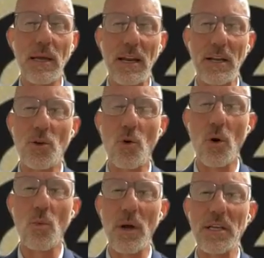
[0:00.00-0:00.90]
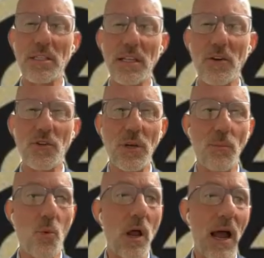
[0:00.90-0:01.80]
At its core, what is
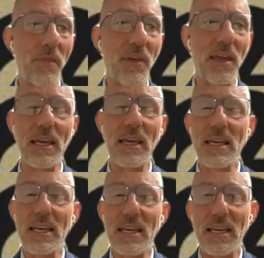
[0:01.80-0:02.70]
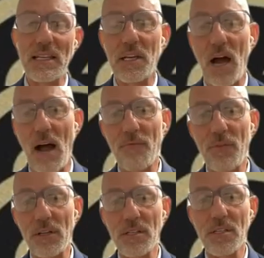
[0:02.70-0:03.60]
leadership? Well, I think it's
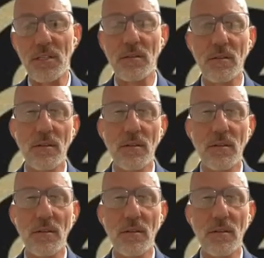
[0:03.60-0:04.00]
confidence.